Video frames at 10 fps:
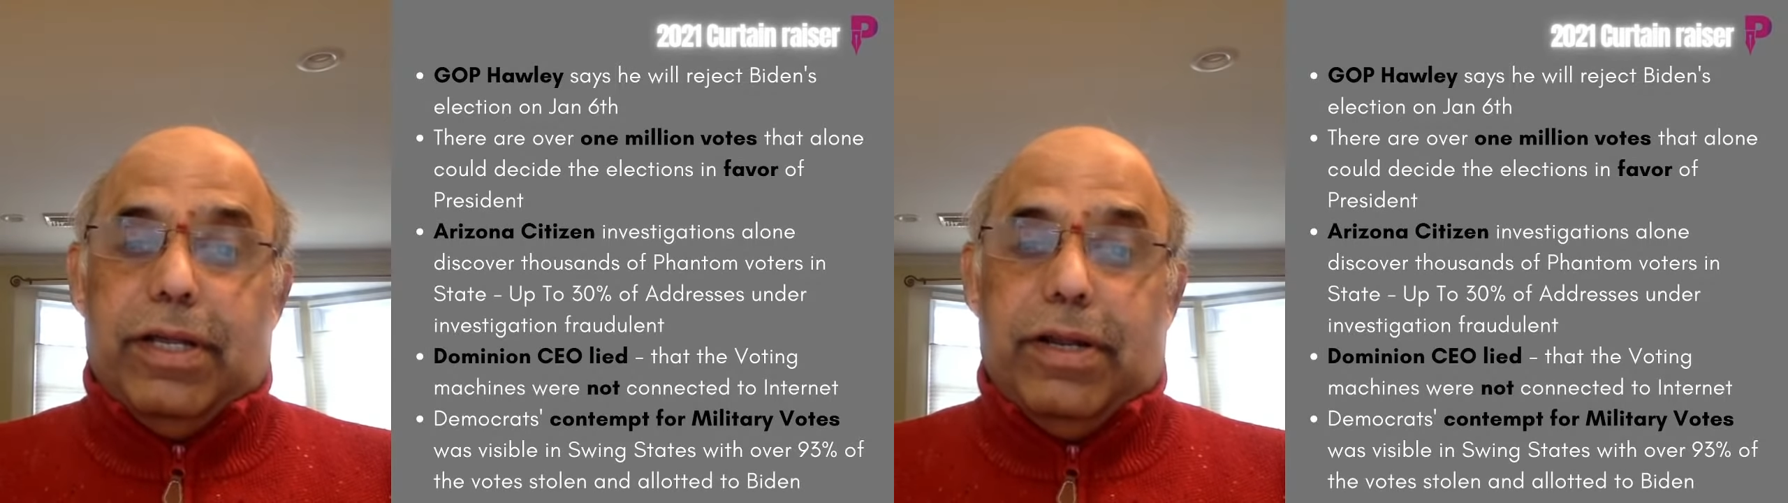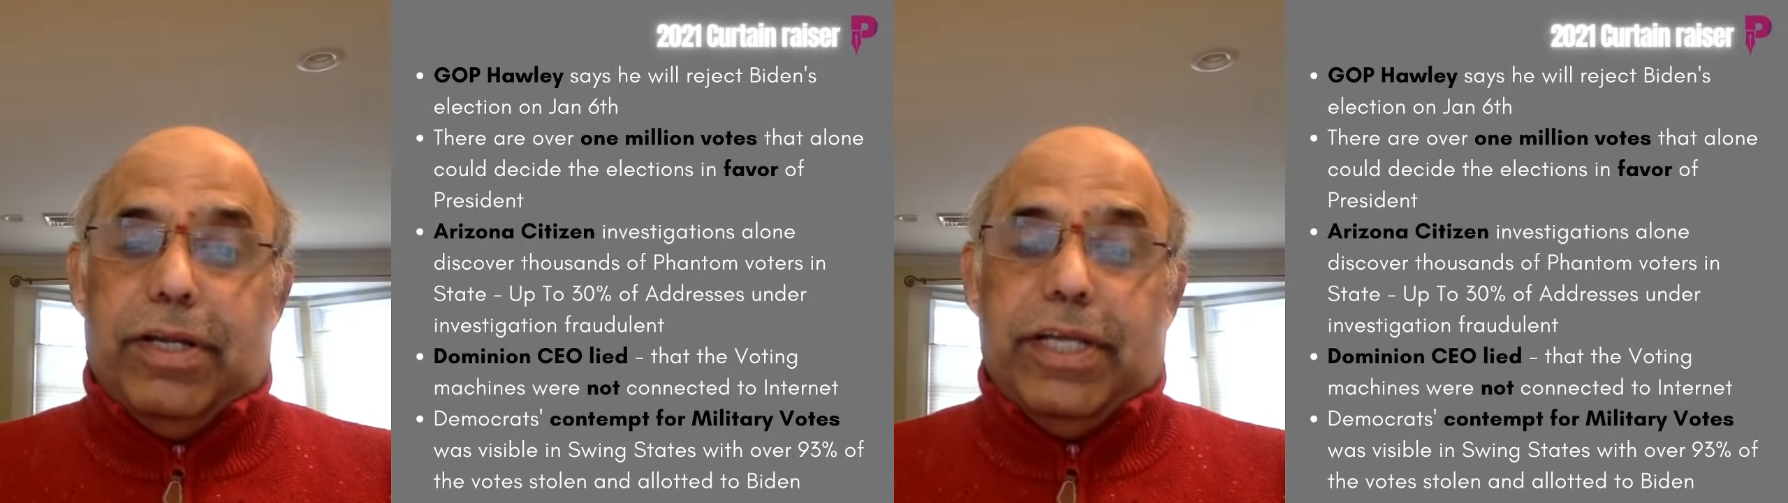
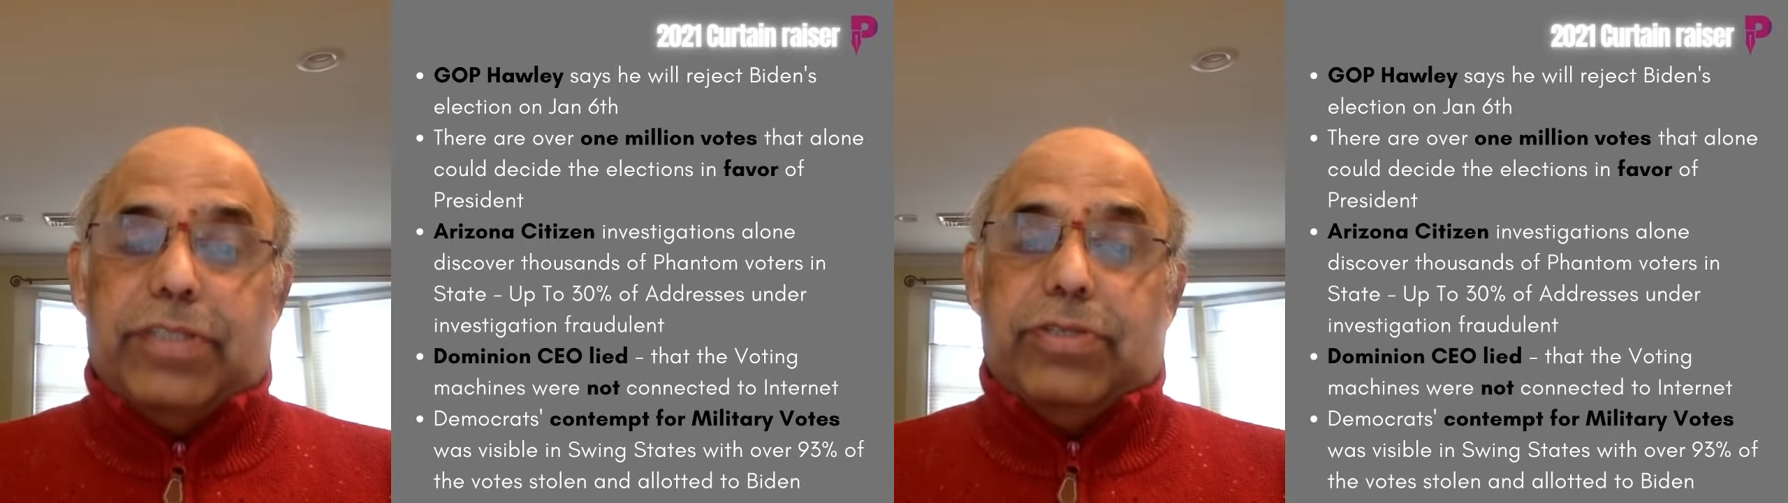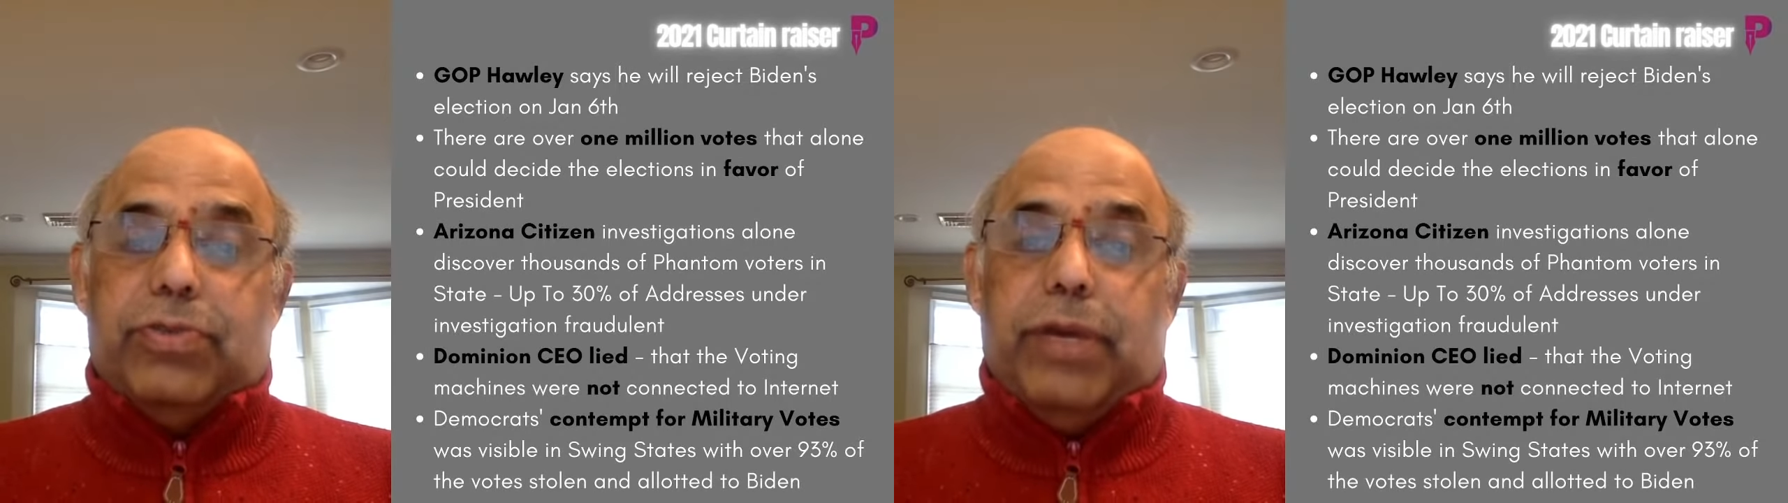you know, he has
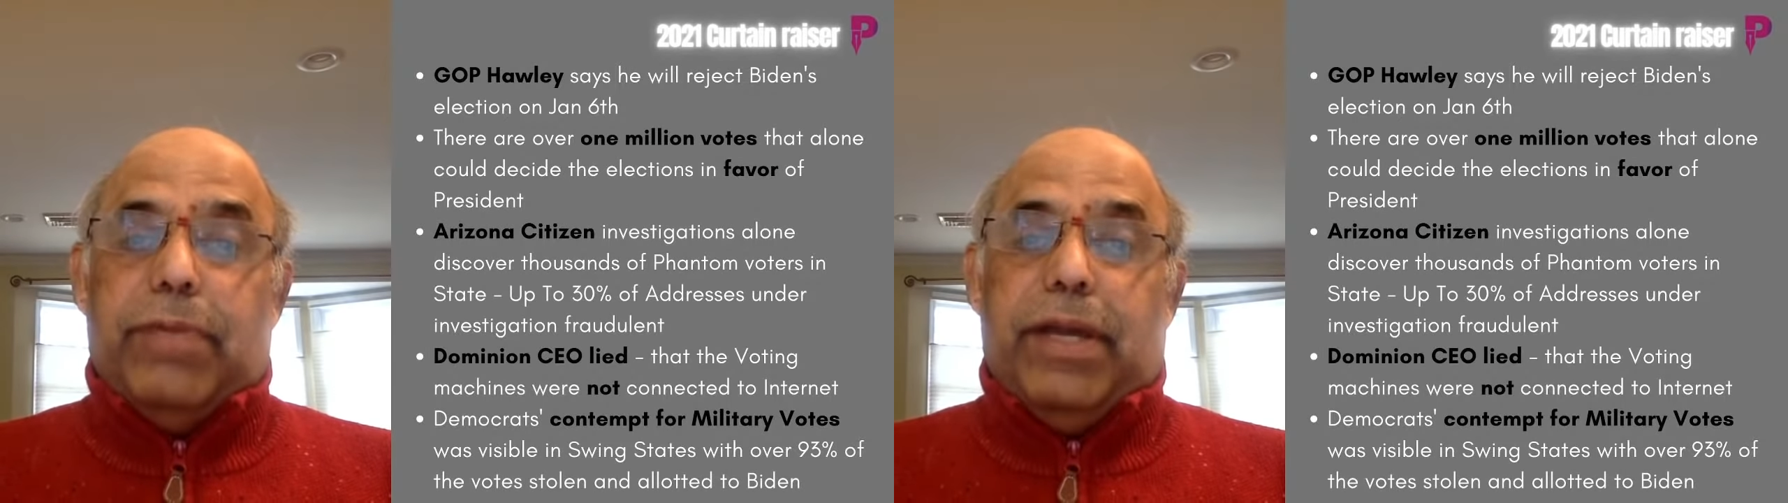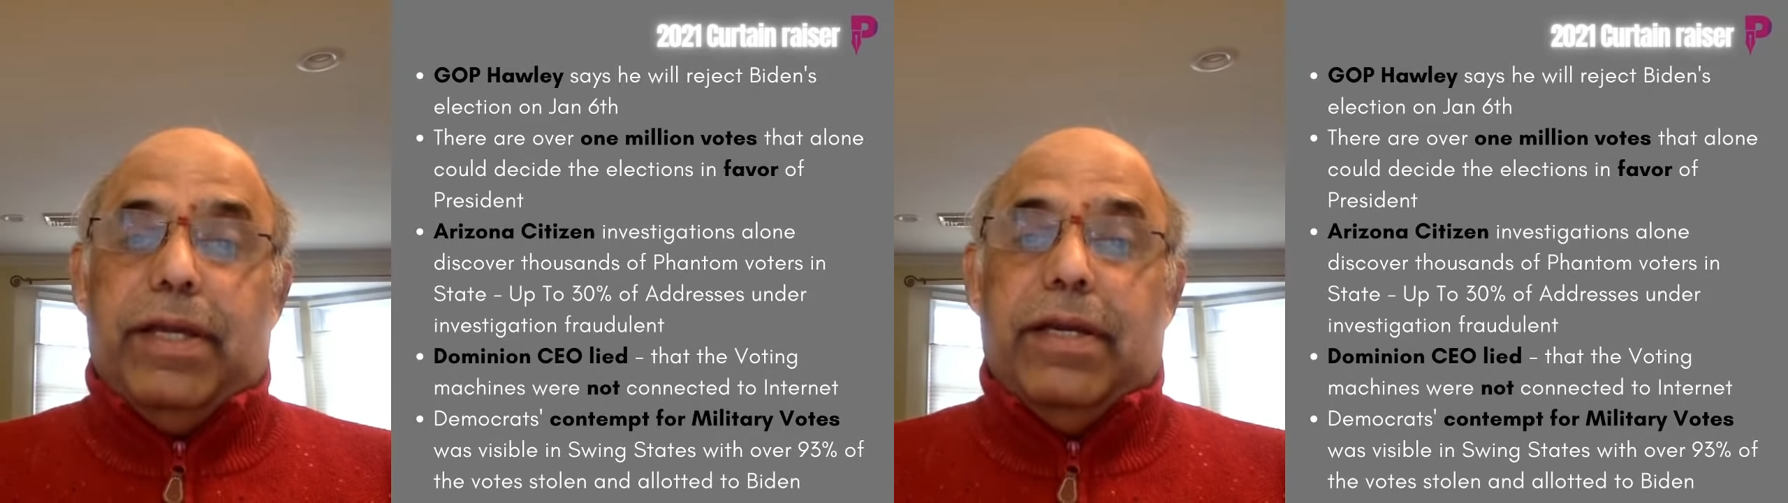to swear
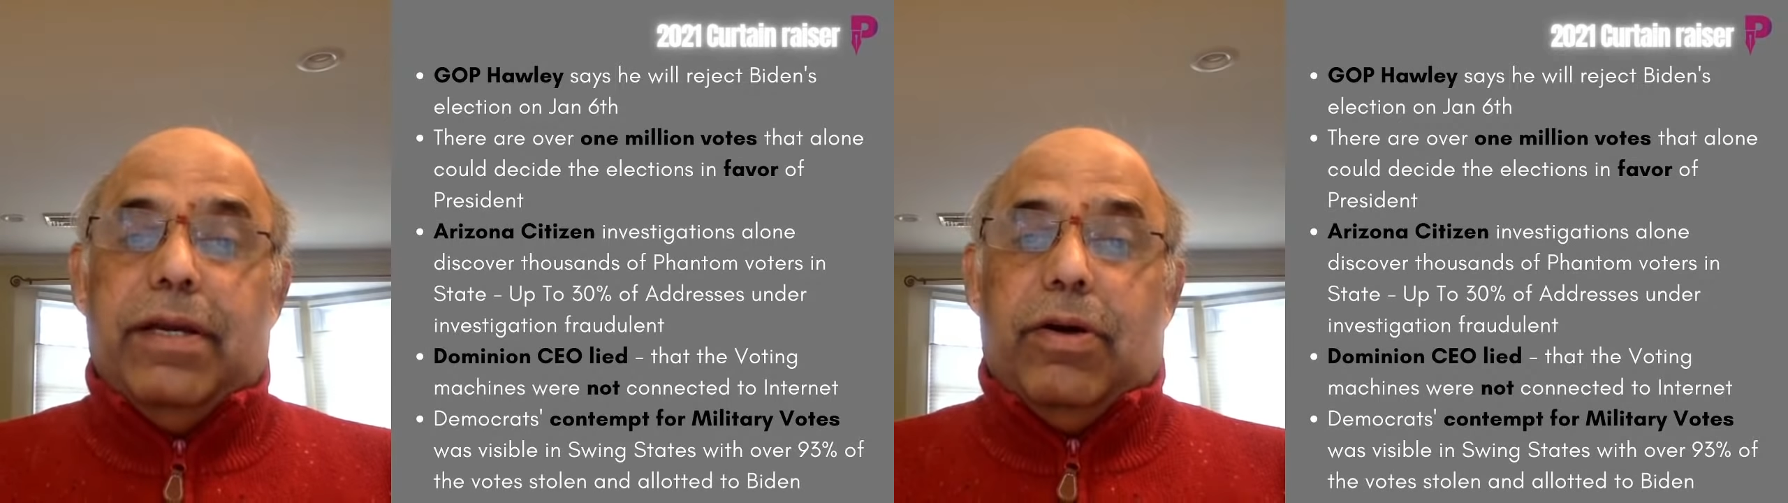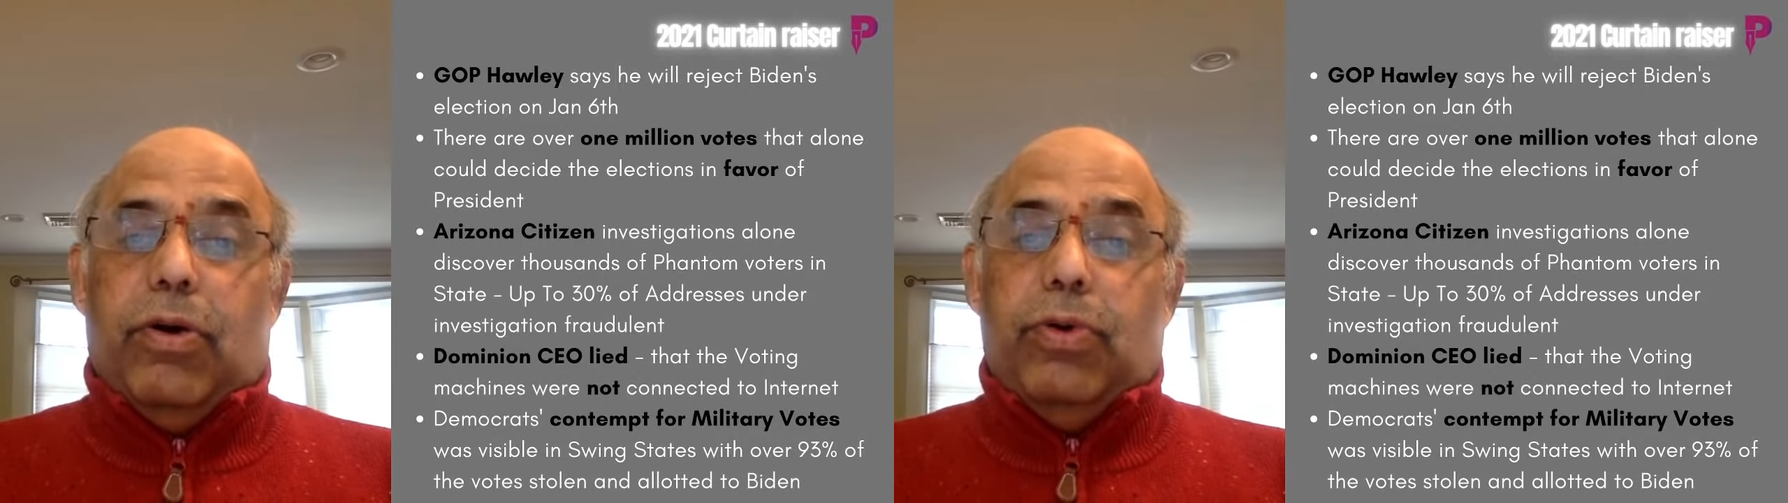by
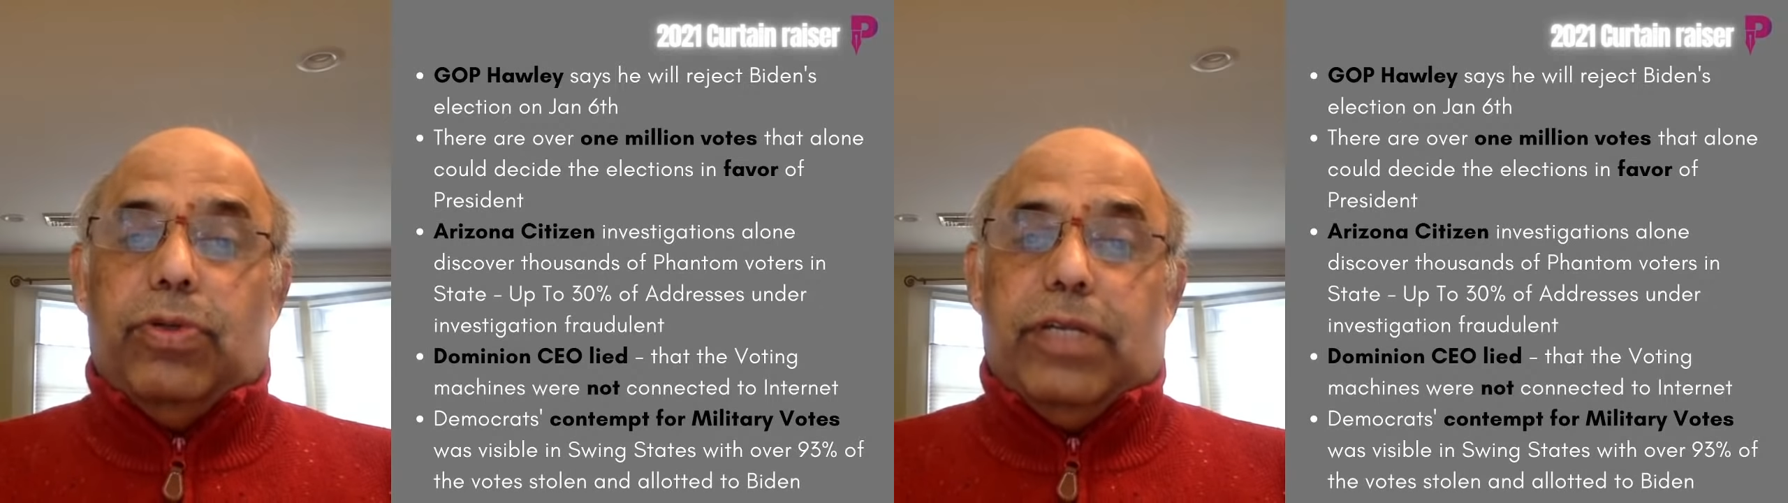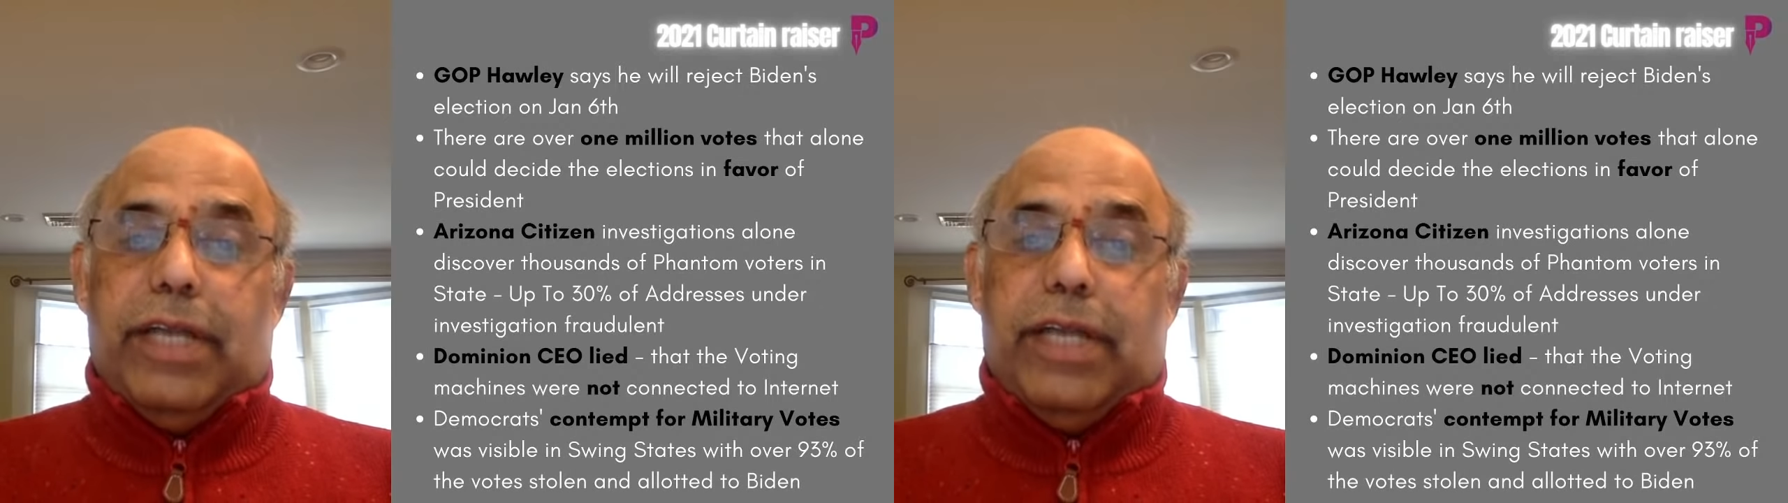oath,